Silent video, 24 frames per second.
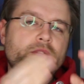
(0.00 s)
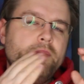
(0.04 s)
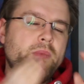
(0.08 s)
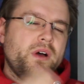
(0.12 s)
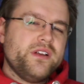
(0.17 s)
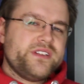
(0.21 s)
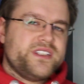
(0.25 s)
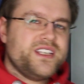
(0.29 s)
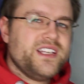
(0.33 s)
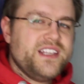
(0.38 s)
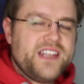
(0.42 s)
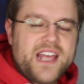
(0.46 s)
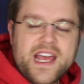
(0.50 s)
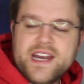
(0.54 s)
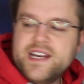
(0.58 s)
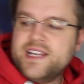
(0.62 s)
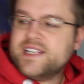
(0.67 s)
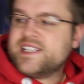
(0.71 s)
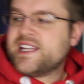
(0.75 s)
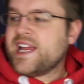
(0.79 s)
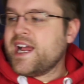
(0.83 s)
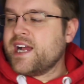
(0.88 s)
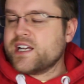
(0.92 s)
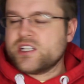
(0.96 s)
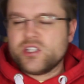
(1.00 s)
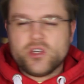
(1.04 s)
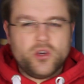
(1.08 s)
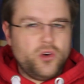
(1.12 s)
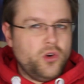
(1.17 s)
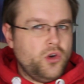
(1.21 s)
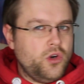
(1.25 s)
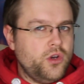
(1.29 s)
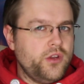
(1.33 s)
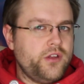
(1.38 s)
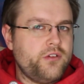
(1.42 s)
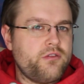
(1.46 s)
The monster then attacks
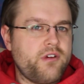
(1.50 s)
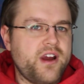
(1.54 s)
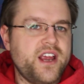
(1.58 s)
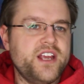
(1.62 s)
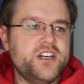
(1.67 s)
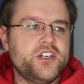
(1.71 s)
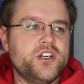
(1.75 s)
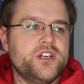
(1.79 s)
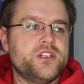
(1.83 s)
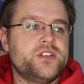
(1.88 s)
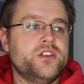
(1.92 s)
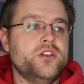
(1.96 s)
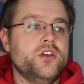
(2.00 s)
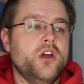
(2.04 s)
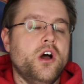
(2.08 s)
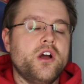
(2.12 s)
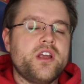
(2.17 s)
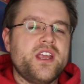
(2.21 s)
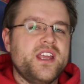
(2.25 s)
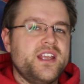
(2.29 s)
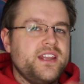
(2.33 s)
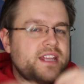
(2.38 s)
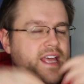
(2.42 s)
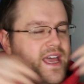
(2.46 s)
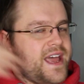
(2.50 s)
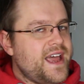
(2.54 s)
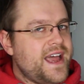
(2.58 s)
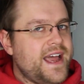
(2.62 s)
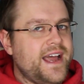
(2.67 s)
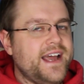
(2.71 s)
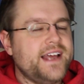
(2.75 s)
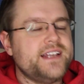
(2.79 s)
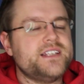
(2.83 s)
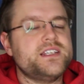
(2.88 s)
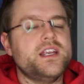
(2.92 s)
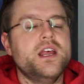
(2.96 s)
all the Rangers, knocking their
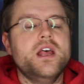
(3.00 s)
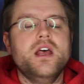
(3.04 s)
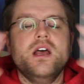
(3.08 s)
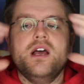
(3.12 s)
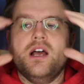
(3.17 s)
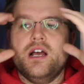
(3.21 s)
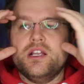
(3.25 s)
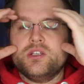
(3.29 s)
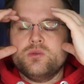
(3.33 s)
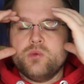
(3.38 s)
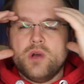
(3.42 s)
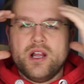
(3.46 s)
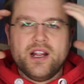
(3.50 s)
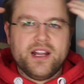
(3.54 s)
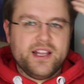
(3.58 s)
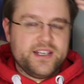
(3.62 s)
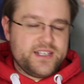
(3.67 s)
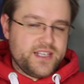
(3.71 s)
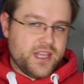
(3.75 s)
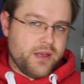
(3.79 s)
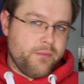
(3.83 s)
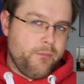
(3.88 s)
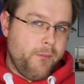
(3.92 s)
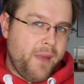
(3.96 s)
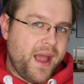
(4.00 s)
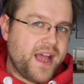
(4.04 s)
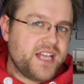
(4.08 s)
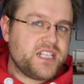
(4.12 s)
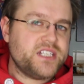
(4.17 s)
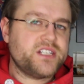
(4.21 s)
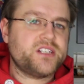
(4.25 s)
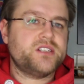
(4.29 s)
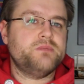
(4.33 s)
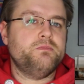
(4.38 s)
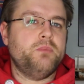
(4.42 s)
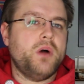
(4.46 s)
hats as well as their masks